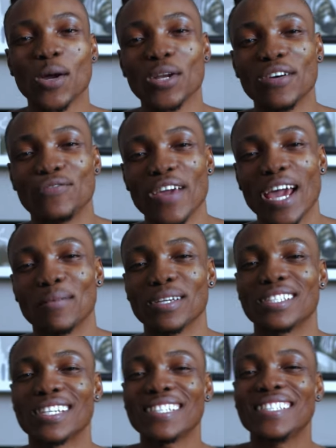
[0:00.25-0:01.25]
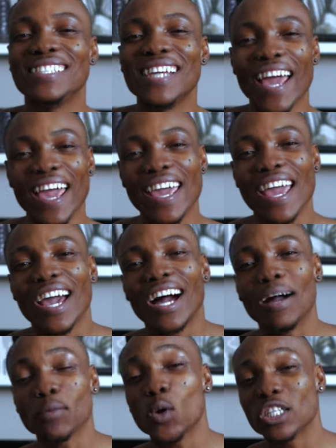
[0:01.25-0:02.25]
going on, family? Today
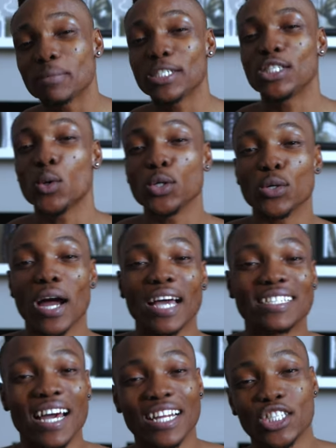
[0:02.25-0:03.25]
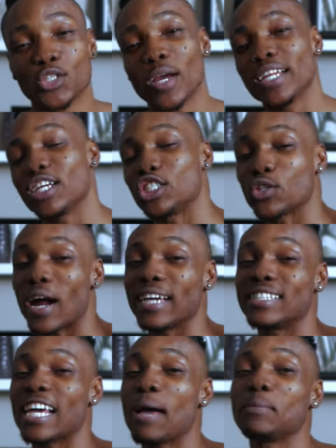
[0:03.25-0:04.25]
I'm going to be showing you guys how to train your
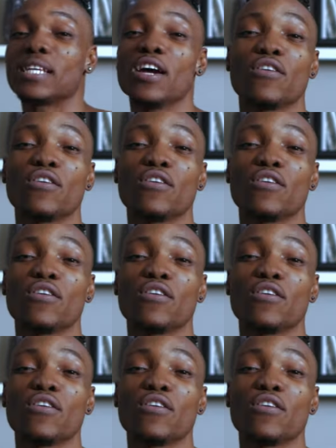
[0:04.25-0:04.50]
triceps